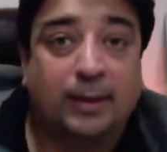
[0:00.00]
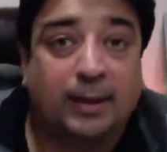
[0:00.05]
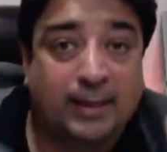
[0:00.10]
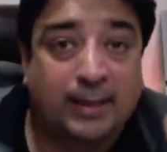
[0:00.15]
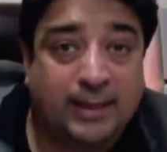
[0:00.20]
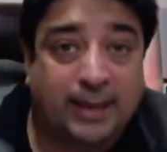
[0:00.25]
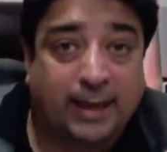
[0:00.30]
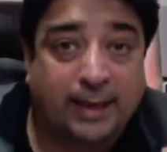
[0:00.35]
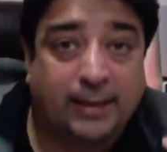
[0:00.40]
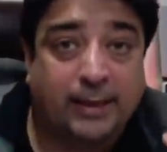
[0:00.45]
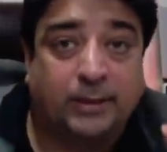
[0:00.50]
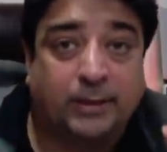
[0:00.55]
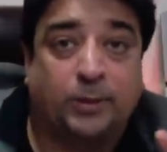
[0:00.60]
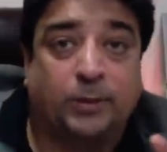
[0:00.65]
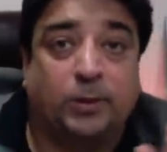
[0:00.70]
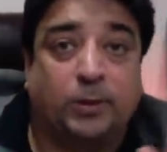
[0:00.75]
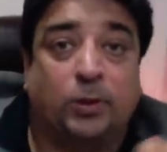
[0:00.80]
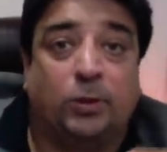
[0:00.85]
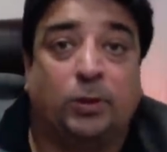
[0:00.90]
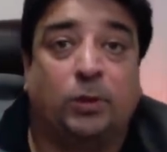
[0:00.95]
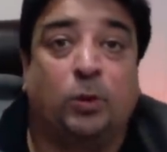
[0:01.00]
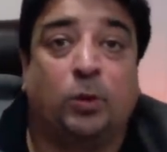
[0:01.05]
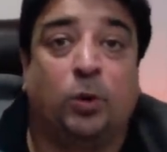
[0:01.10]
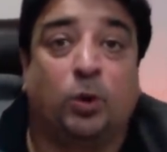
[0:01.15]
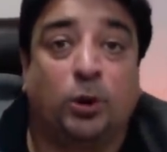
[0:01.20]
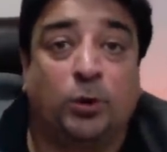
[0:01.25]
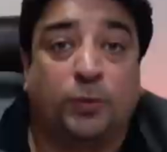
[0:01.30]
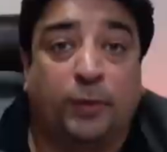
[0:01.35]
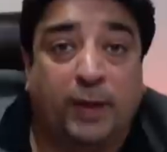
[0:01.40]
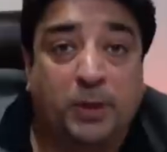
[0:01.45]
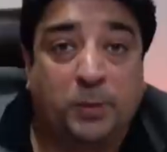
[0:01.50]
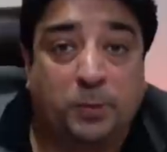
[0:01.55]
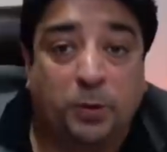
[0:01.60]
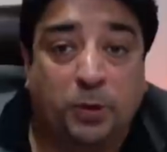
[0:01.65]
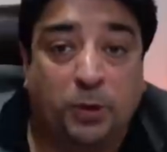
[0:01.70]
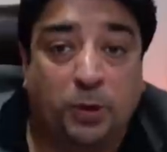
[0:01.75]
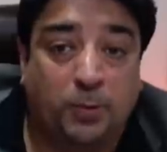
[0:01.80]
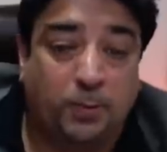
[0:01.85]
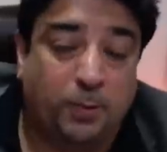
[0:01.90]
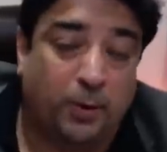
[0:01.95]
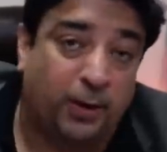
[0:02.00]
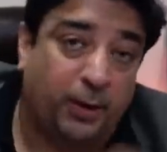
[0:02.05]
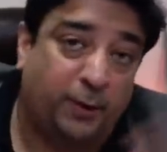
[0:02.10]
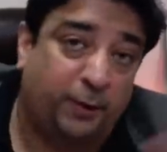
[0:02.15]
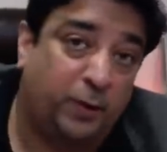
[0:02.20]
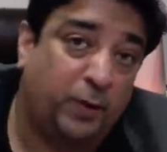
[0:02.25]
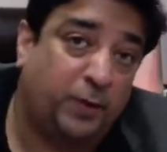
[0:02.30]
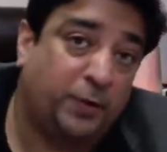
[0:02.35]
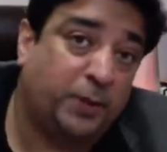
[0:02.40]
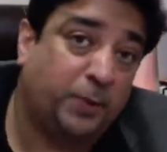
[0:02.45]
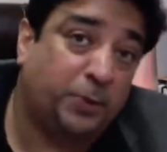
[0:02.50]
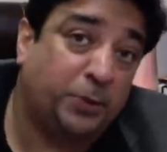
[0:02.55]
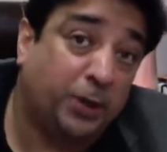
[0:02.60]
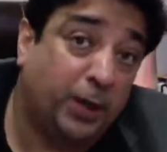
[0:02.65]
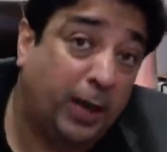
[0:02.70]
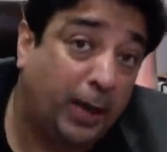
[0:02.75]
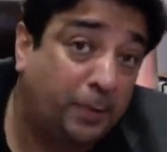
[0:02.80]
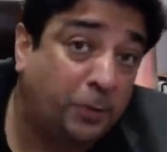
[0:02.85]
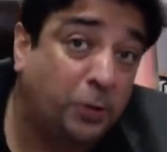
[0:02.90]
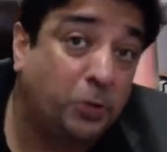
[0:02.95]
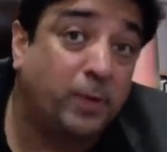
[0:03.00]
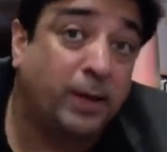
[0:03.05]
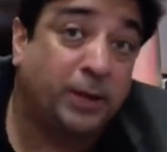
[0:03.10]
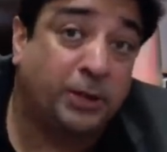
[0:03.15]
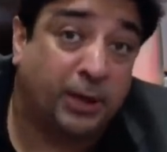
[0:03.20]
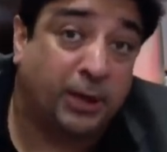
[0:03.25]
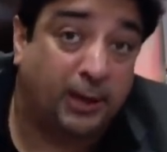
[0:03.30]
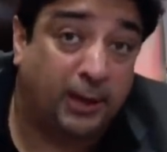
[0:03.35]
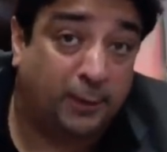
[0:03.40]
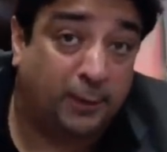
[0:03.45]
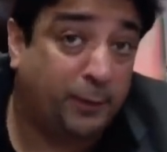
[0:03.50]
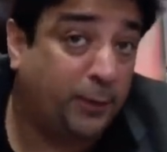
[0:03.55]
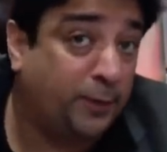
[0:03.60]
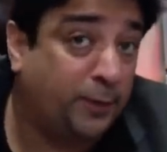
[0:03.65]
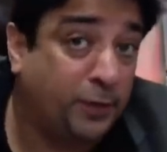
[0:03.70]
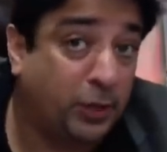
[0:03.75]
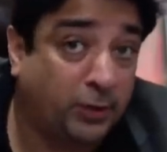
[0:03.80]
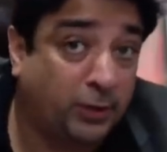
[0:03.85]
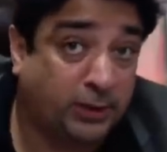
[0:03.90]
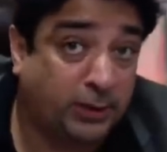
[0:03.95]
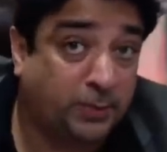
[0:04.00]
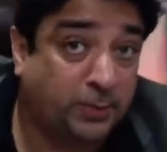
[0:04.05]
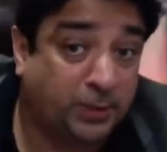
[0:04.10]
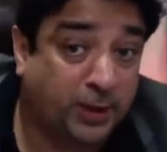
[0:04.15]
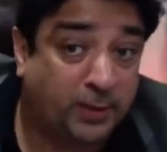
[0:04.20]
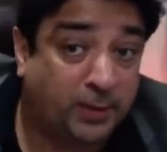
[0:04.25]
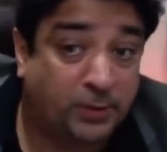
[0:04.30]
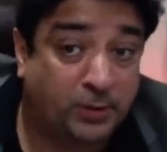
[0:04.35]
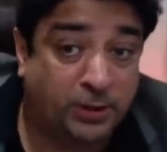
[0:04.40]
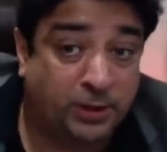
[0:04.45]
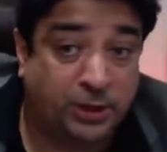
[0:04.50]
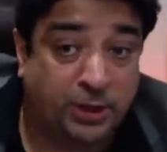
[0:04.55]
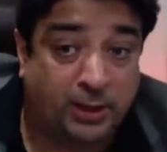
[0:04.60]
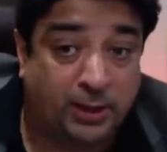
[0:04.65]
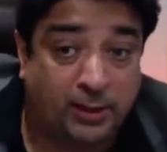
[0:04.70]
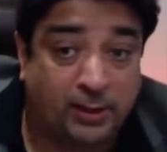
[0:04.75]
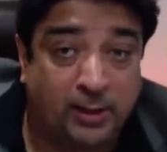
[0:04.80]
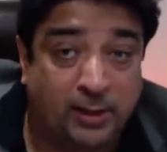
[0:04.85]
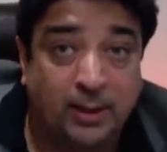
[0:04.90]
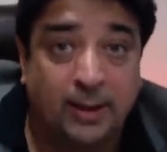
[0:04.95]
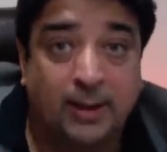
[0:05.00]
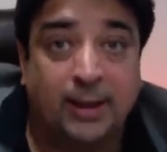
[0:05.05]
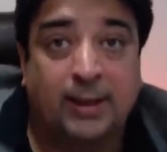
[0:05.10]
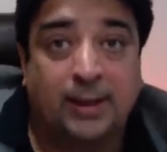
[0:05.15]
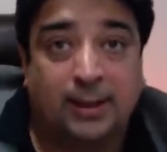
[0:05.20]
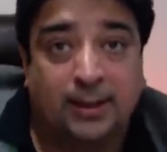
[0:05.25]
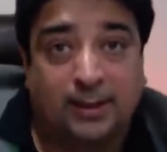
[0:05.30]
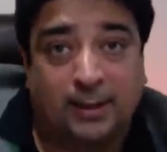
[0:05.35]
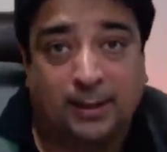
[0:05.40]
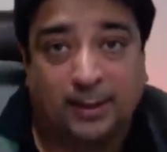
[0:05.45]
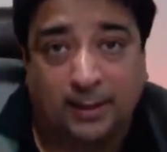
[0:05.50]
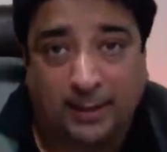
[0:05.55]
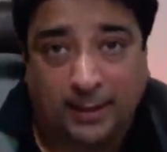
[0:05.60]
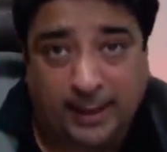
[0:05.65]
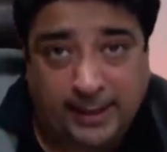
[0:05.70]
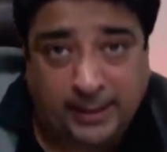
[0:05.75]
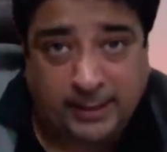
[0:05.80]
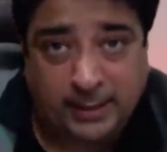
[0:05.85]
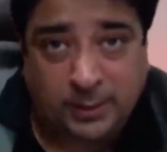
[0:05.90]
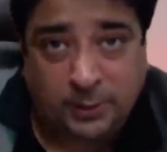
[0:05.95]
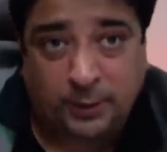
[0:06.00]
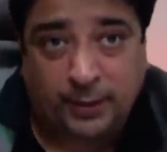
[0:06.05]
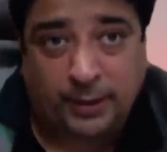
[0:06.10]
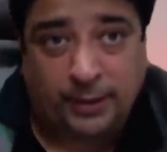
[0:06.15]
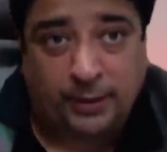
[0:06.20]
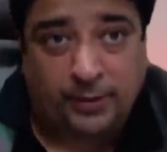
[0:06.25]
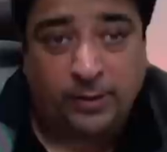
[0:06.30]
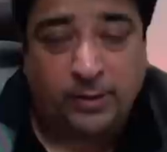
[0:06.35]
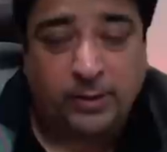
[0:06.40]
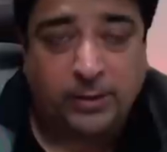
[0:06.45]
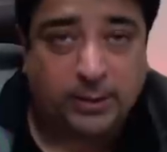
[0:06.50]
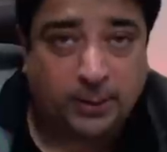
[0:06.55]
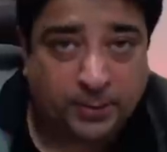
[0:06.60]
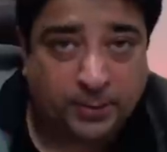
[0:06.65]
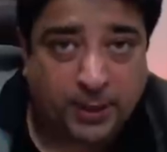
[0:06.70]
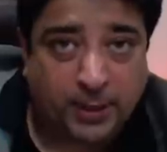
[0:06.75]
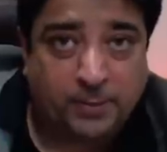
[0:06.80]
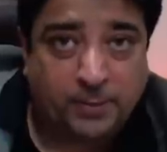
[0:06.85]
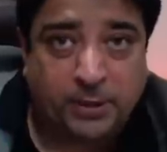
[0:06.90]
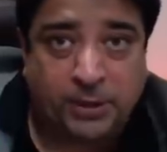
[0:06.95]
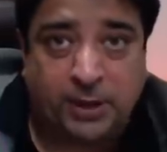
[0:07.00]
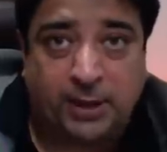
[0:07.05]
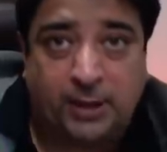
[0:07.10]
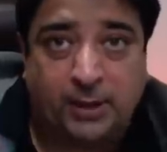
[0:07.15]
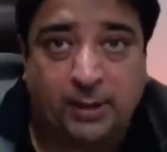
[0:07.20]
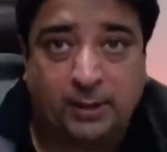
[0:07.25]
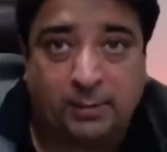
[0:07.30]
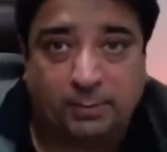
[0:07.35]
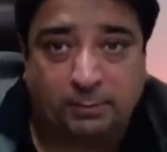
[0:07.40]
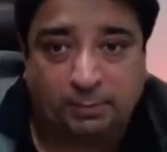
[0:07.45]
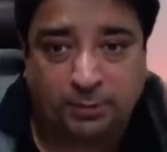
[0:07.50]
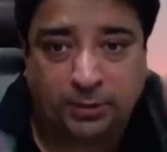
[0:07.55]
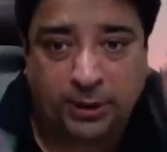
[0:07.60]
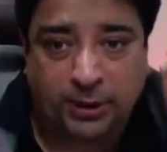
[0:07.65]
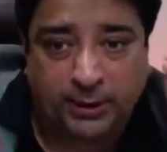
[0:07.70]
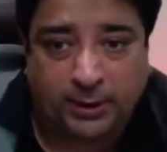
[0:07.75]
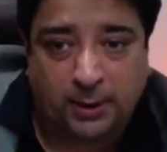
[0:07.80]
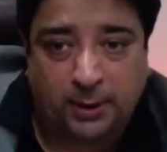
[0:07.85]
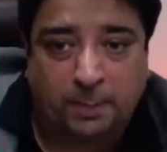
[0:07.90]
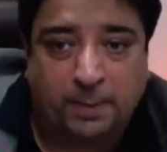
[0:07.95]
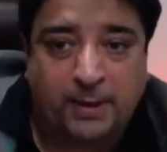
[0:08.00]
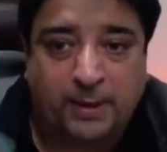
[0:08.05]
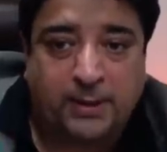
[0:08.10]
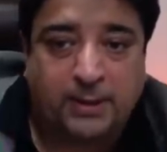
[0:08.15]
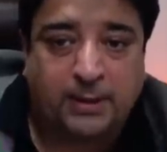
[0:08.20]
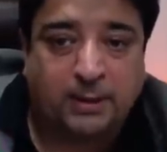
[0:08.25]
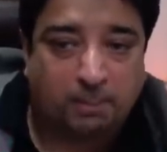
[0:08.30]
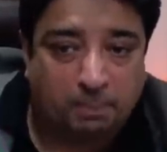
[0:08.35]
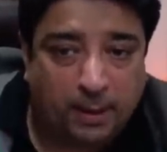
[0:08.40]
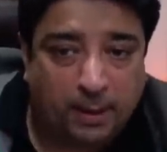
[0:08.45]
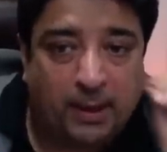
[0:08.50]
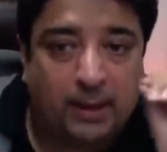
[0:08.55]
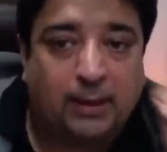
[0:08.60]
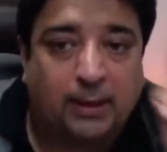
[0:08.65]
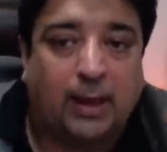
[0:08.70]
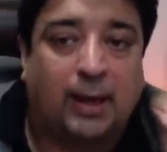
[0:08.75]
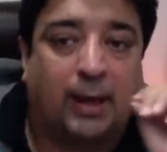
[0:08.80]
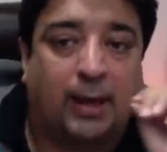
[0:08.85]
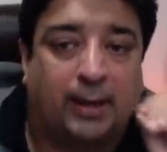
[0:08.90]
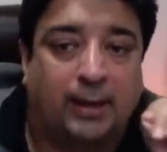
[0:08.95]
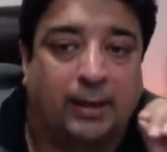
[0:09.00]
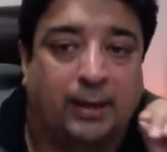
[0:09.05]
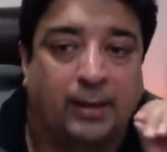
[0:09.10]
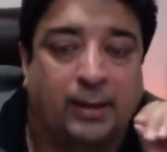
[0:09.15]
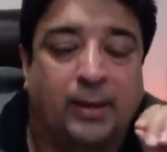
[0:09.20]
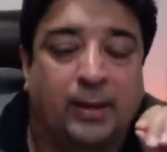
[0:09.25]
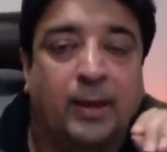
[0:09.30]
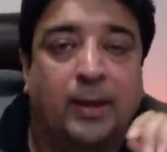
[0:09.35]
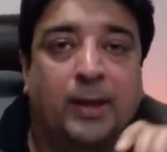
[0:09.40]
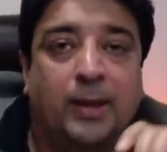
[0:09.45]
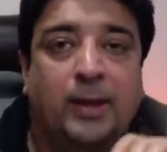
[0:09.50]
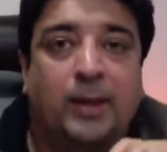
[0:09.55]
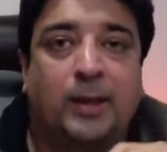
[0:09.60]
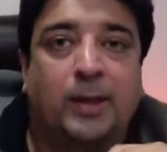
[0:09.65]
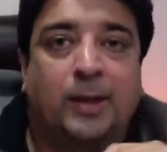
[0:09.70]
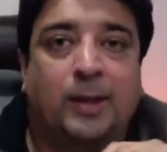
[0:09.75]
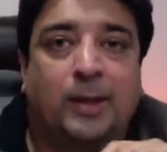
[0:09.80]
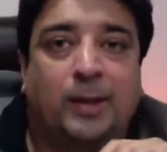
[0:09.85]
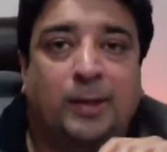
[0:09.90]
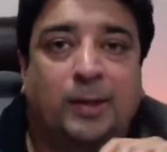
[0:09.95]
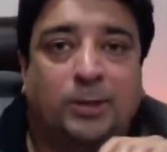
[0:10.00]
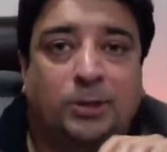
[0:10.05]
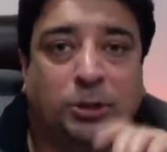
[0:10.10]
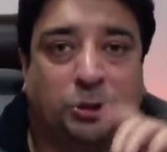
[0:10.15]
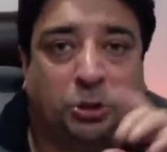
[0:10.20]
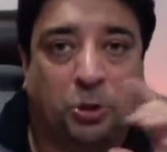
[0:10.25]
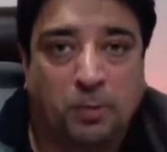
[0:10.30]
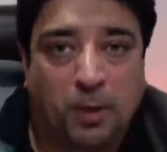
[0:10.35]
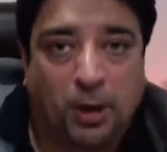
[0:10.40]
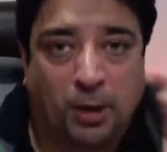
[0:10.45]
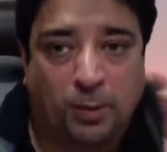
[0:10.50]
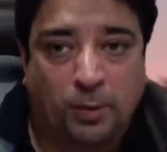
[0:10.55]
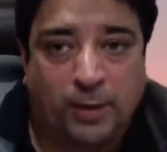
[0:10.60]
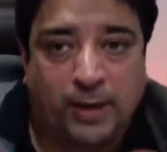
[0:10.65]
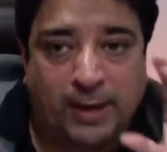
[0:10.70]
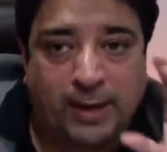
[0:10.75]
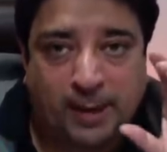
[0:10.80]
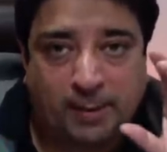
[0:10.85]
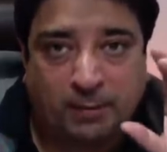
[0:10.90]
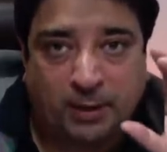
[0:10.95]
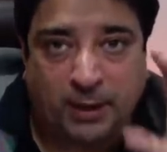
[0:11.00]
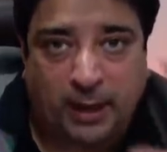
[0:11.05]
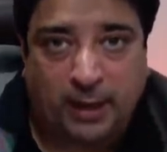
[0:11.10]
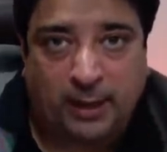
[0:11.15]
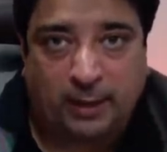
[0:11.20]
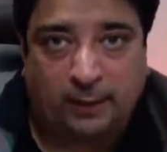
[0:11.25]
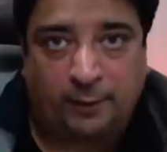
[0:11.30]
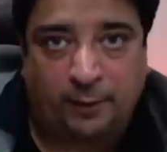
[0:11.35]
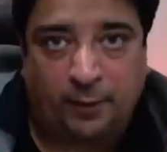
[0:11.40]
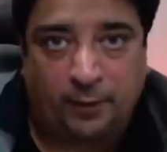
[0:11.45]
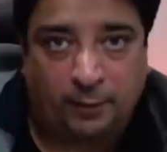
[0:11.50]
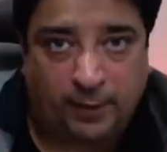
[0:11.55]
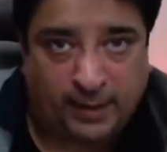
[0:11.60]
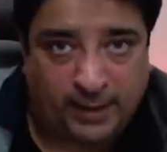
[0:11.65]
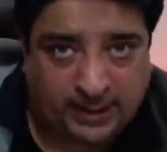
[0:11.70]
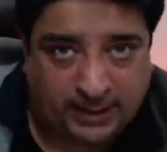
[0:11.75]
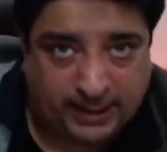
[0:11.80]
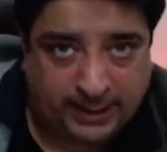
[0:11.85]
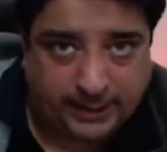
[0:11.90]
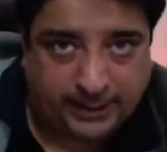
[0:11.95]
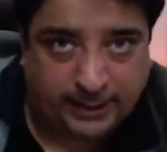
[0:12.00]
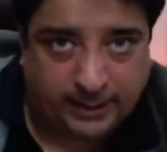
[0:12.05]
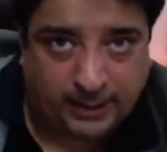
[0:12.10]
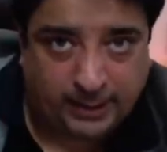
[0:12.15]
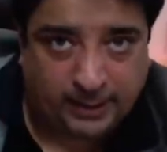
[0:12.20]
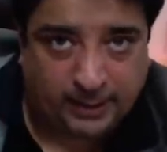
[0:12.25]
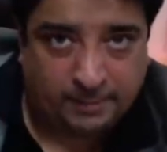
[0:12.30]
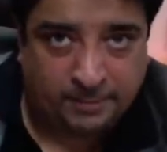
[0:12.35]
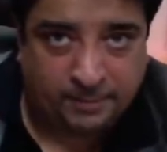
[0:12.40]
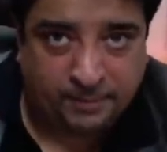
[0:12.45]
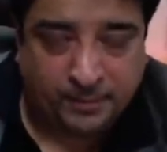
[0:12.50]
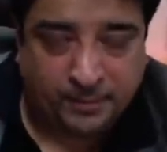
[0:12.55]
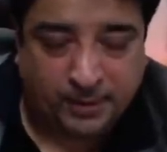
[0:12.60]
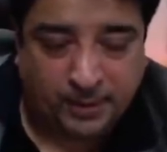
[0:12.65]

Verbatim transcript: inside this closed Facebook group. Or if you have subscribed to my channel, if you have not subscribed to the channel, like this video, subscribe to the channel, gently press the bell icon. So tomorrow when I'm live, or when I set a,